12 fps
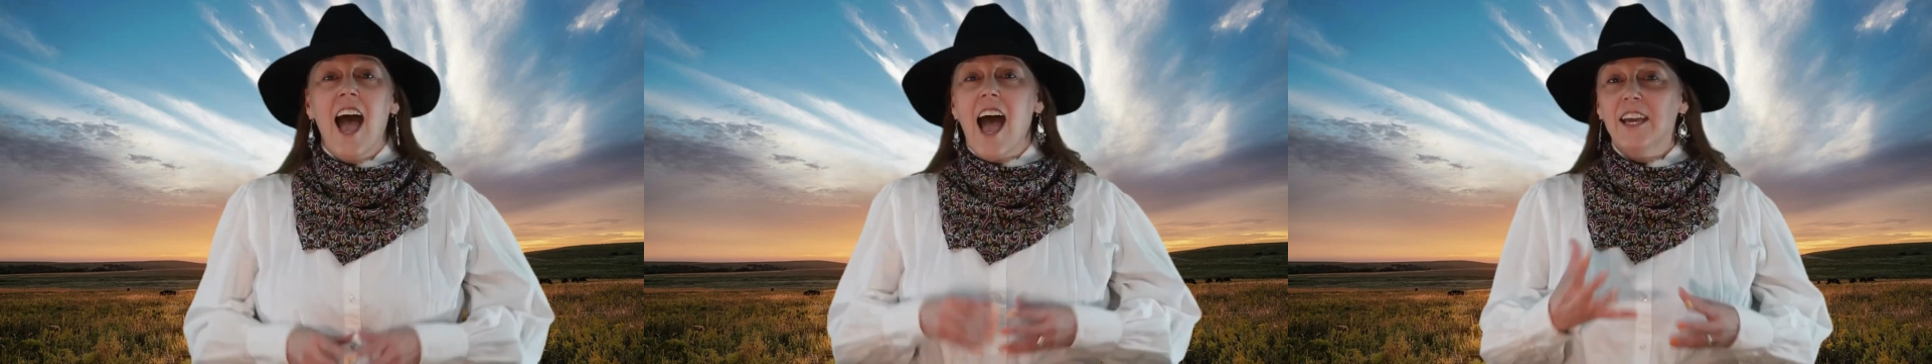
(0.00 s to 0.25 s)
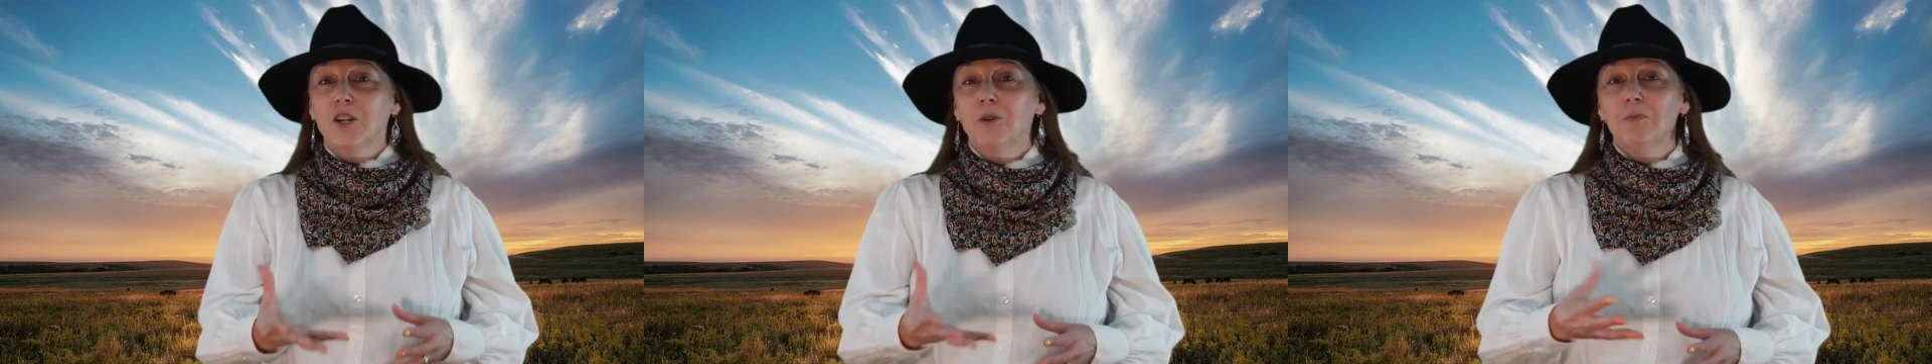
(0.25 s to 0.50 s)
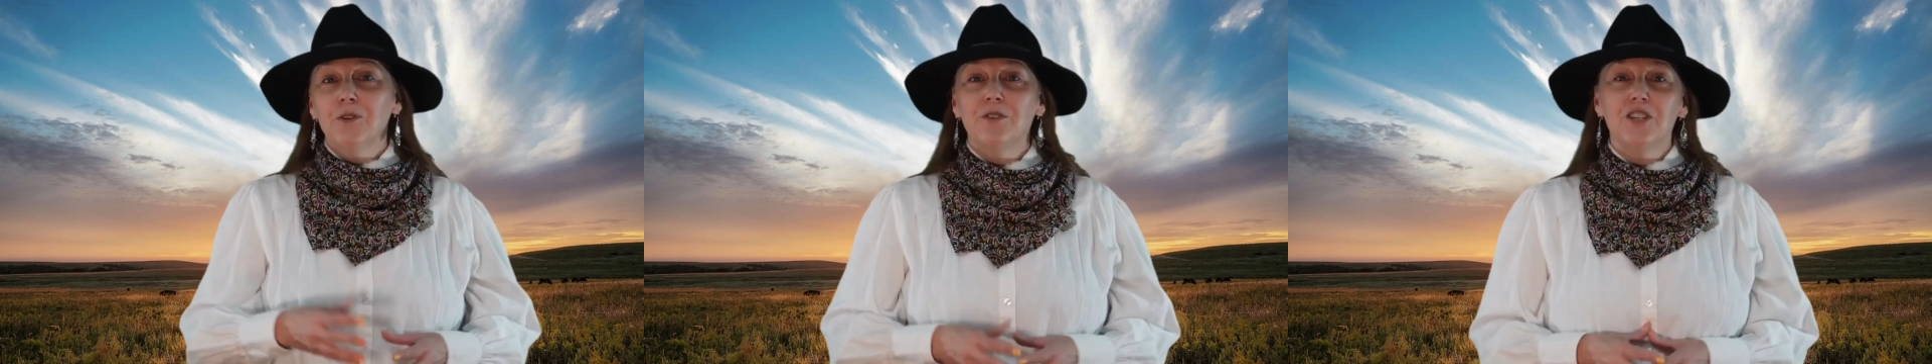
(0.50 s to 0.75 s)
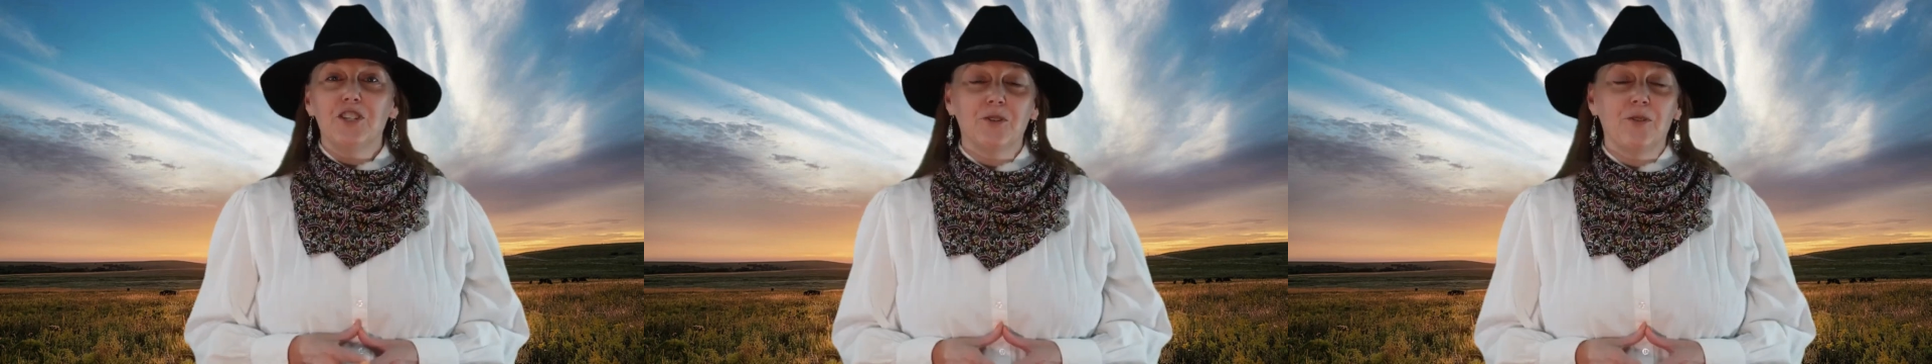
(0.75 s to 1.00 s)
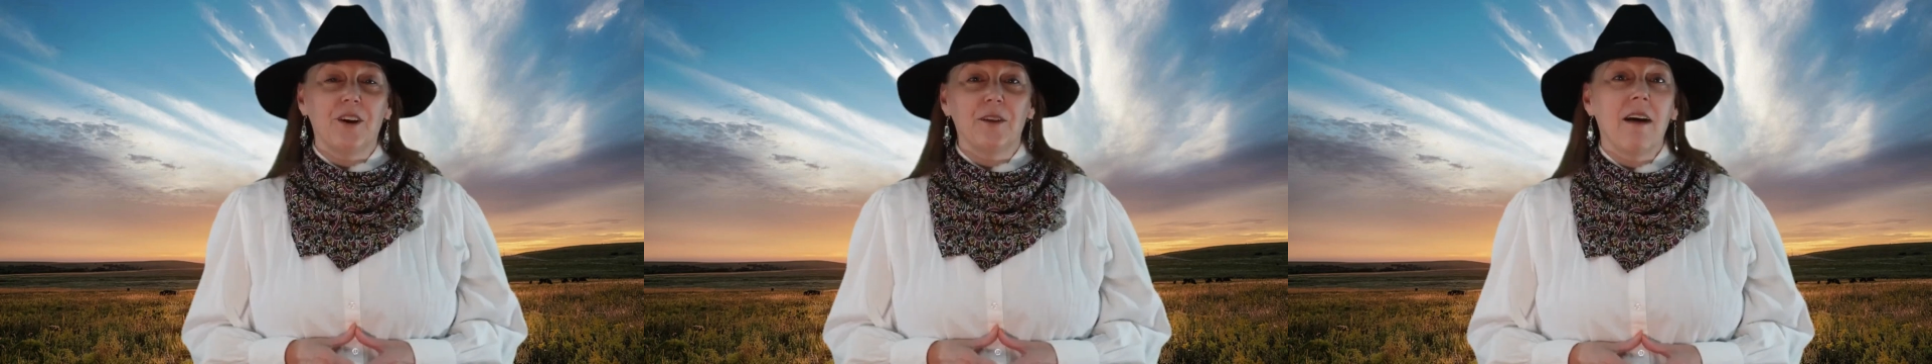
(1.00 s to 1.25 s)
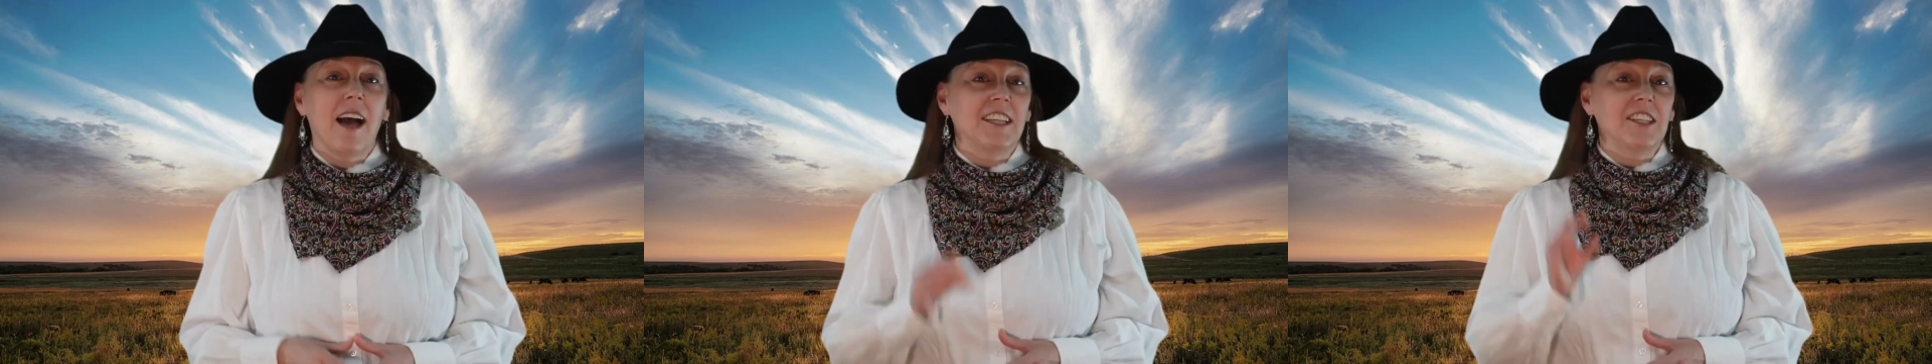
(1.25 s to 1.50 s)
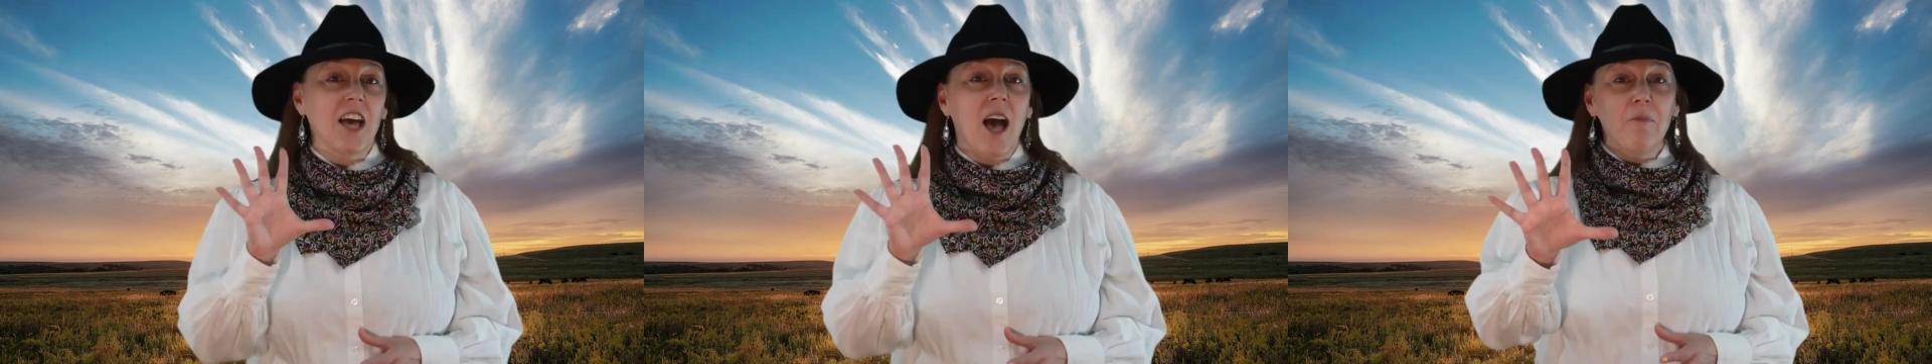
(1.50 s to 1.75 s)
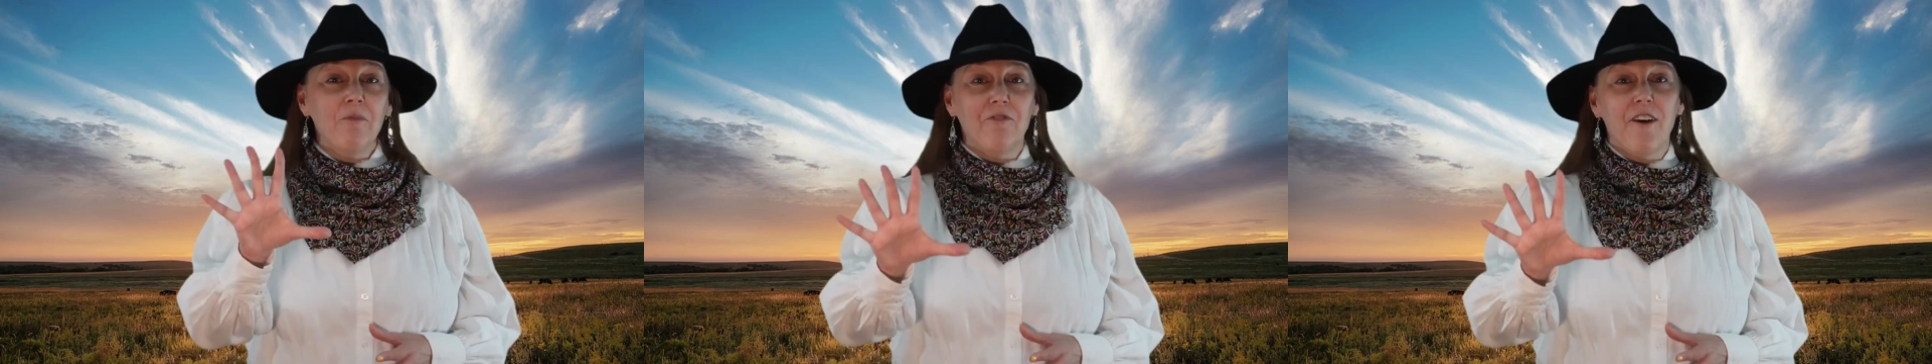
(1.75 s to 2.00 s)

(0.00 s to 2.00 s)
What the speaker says: I hope you enjoyed my top